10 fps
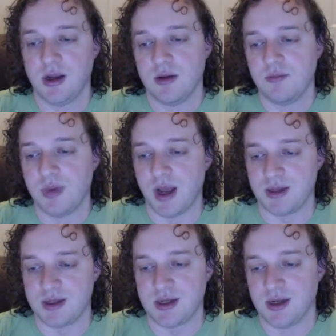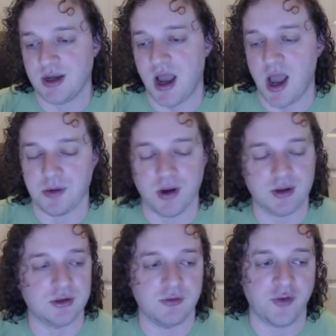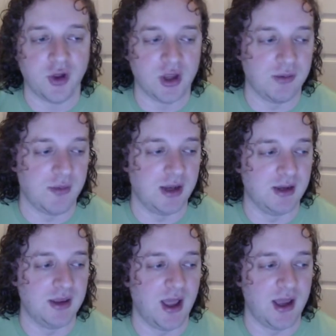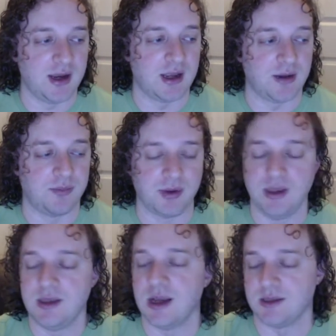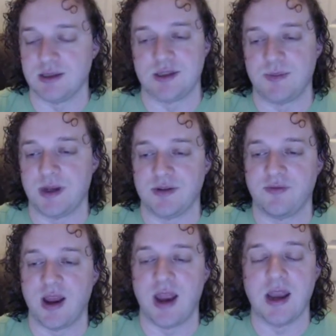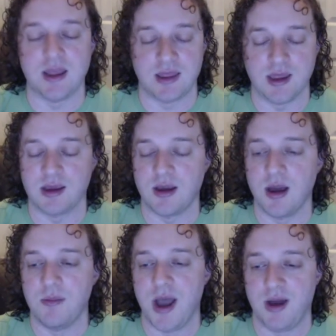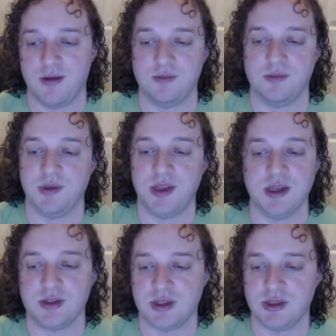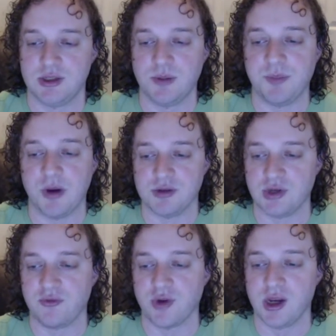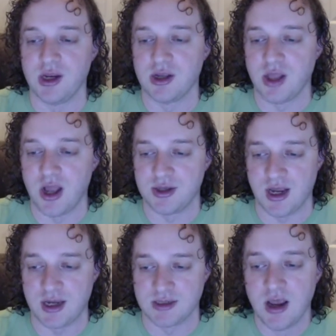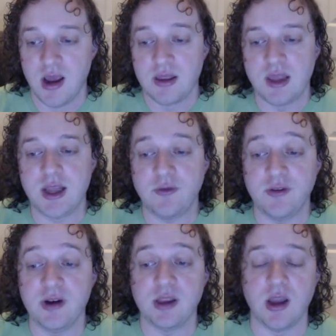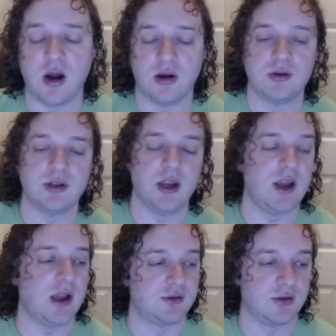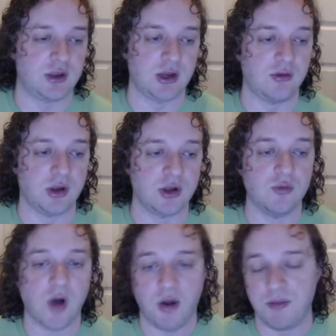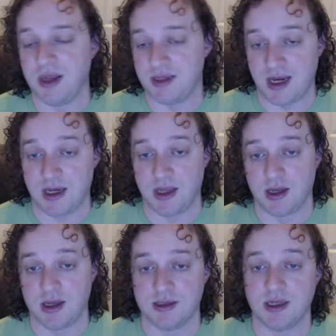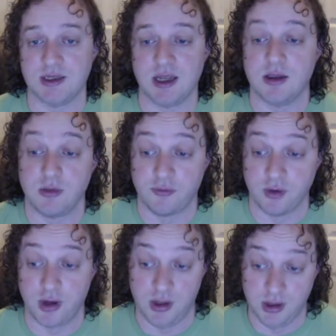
But I'm going to fully admit that it completely doesn't specify anything about these supposed free claw attacks. They definitely aren't an extra thing you can do while maintaining, because they say they're free.